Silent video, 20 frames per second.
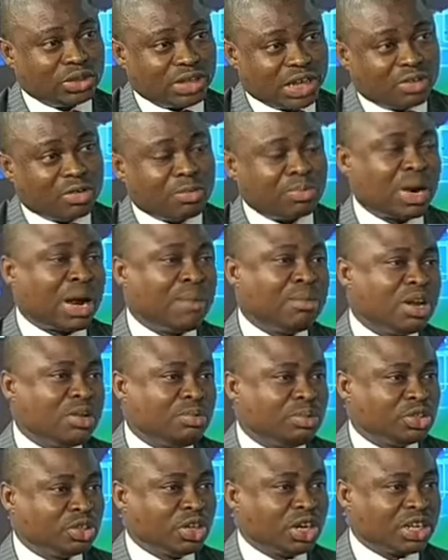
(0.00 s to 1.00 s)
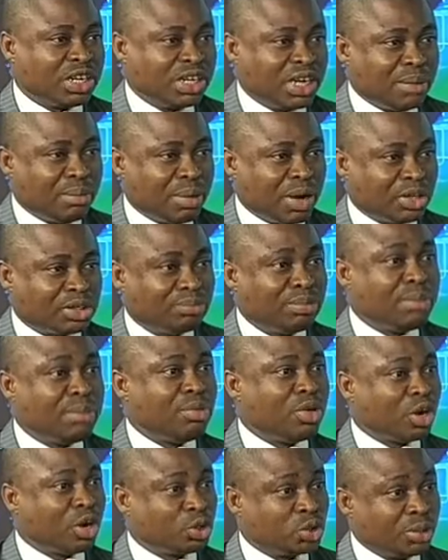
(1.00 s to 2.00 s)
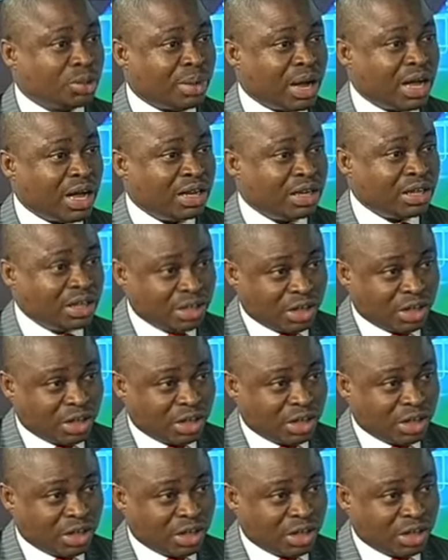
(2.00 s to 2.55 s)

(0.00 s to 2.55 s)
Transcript: then we'll probably be talking about maybe October.